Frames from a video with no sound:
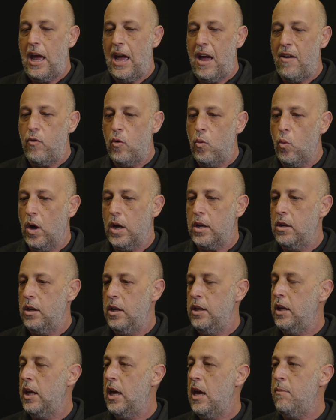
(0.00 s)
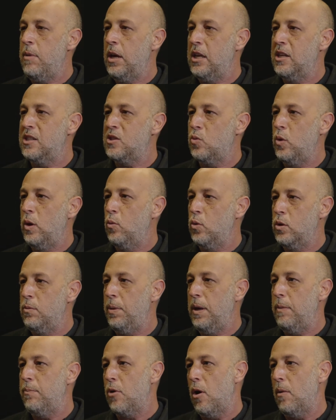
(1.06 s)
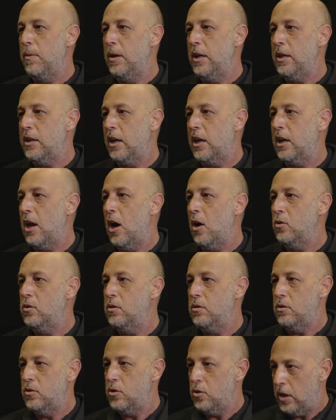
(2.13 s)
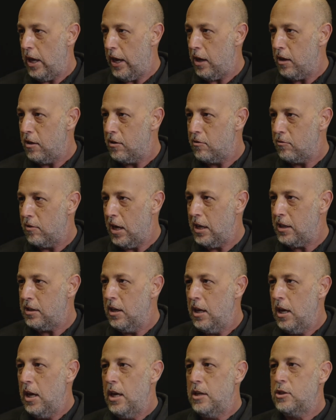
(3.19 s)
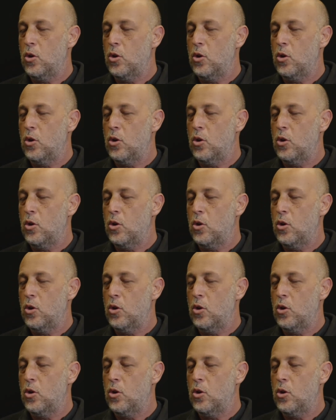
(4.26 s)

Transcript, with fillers: everyone in the gaming industry would be probably in the cloud today, right? Yeah.